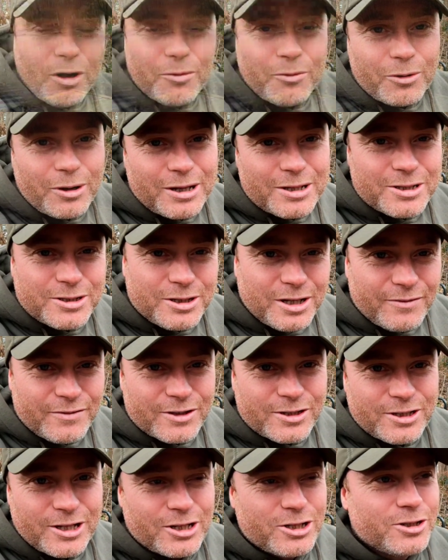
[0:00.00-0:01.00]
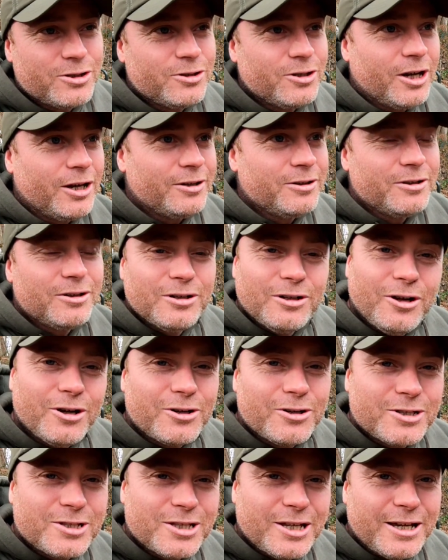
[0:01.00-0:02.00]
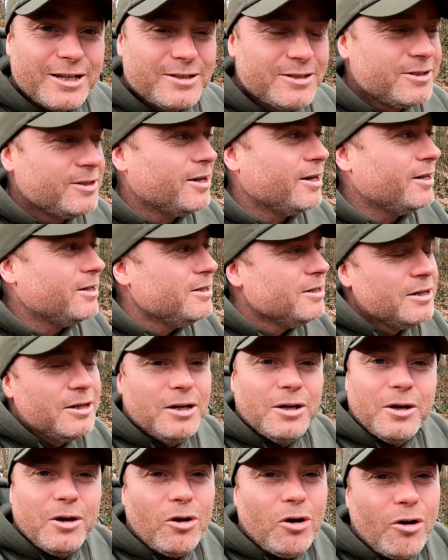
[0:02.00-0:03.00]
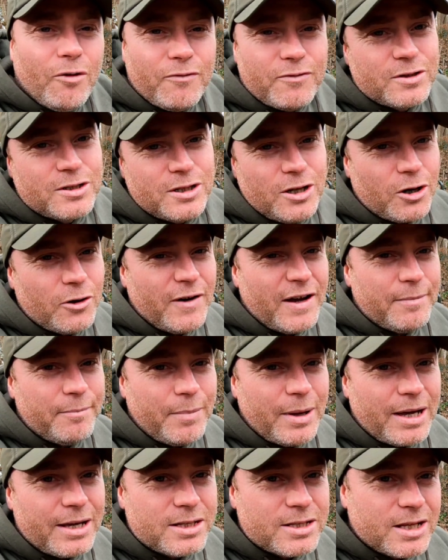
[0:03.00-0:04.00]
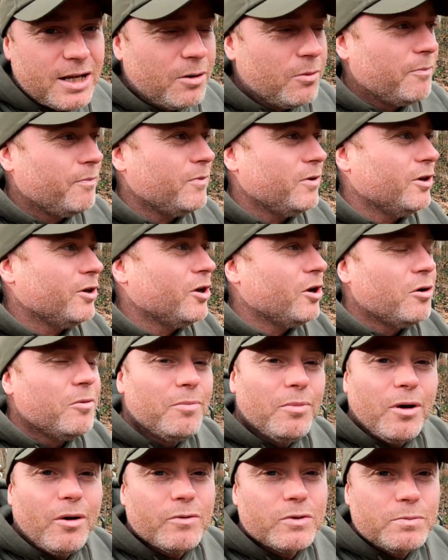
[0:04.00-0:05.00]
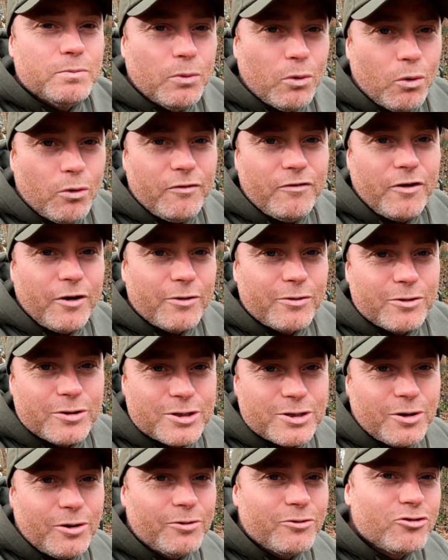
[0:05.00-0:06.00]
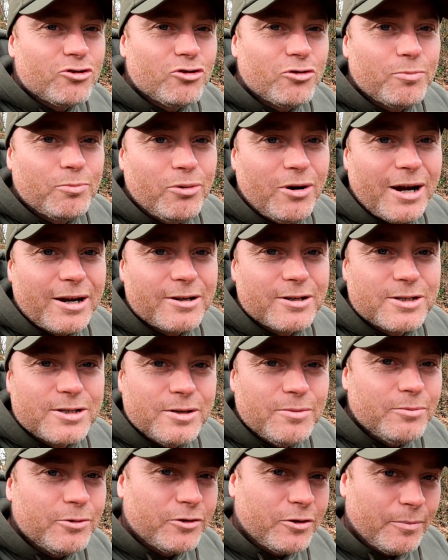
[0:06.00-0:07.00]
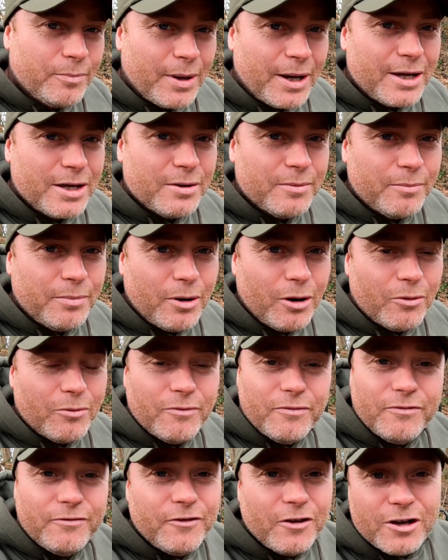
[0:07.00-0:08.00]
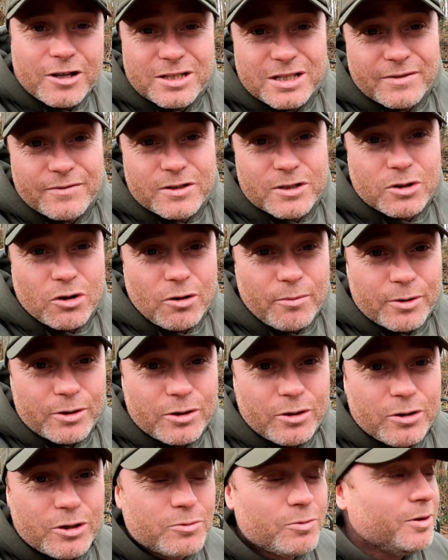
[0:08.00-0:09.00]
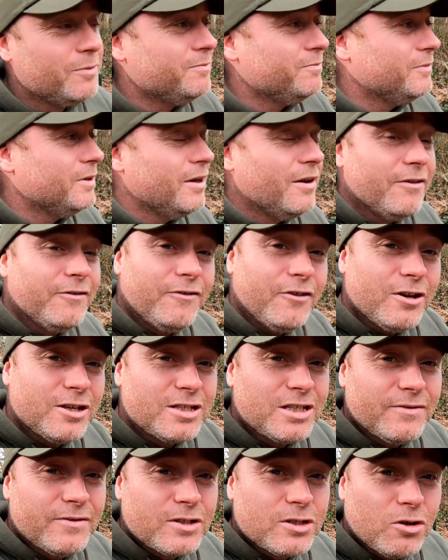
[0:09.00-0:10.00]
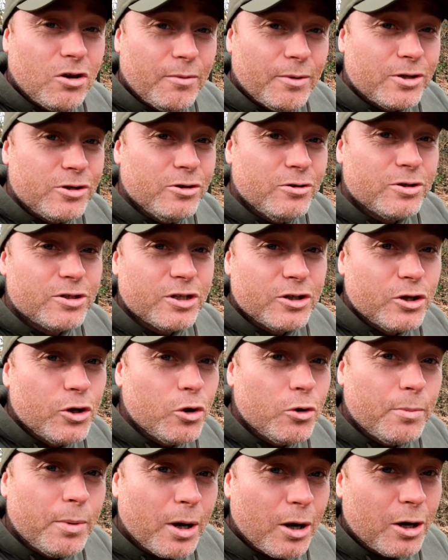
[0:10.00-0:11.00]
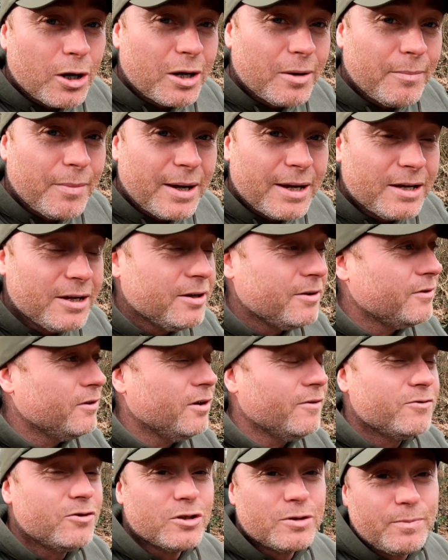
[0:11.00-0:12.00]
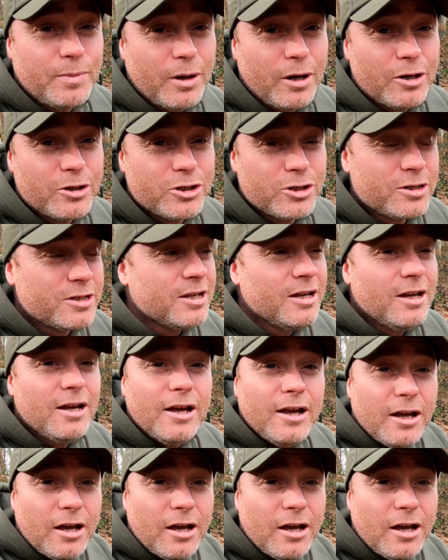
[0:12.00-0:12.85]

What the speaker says: Right, well that's another session done. Like I say, today, obviously I've had baits out, you know, but I was more focused on practicing with the baiting pole. First ever time I used one. First ever time I used the new Parker Baiter that I've just purchased.